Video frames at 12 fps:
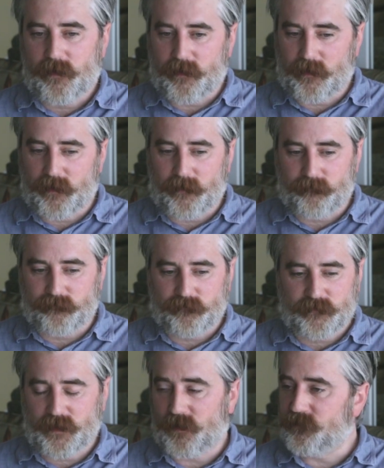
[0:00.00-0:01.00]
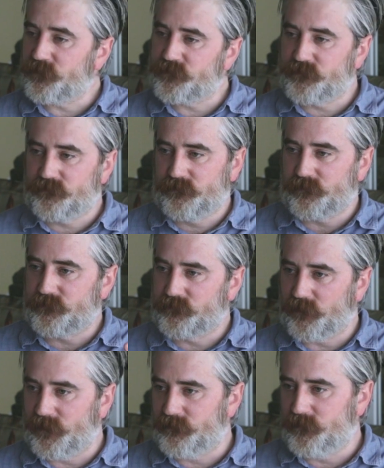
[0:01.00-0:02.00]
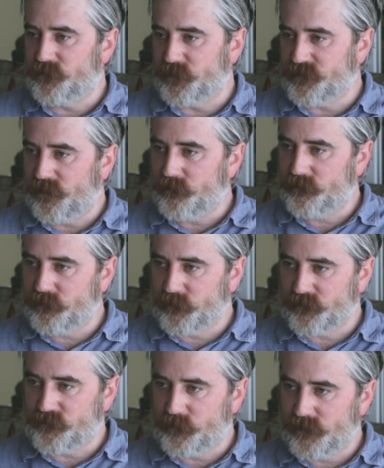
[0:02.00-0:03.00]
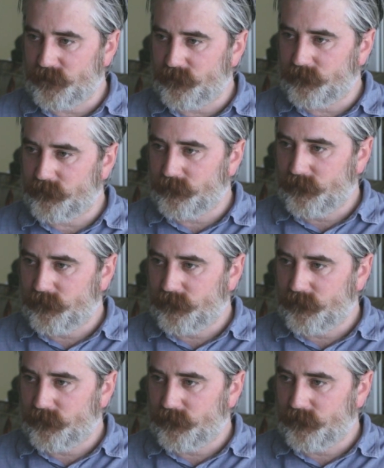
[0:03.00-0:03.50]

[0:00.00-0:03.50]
And just try and use my time a bit more smartly.